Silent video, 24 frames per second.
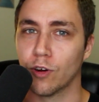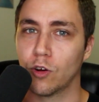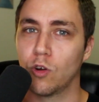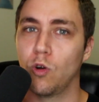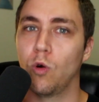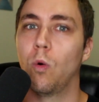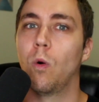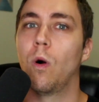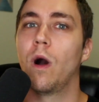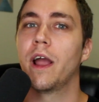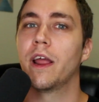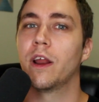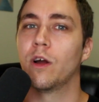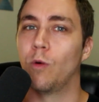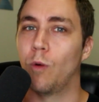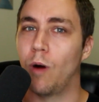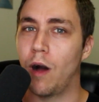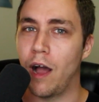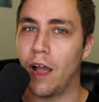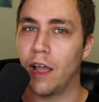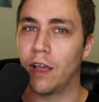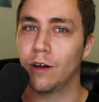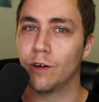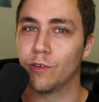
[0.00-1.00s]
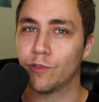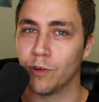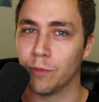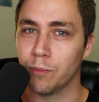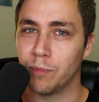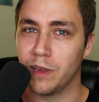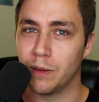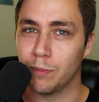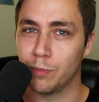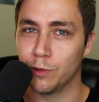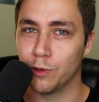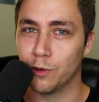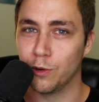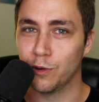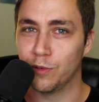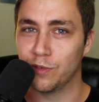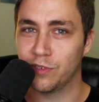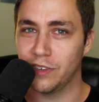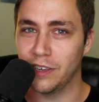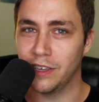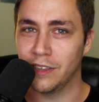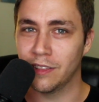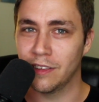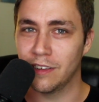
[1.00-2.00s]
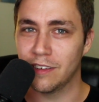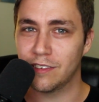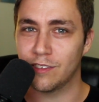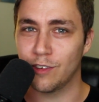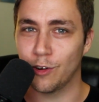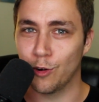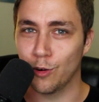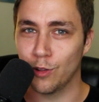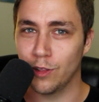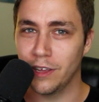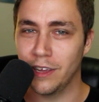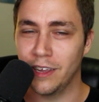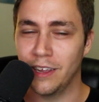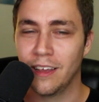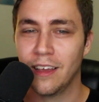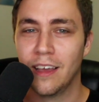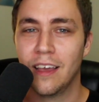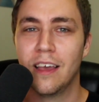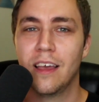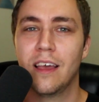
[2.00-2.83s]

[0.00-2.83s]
quite a while from people who have seen this early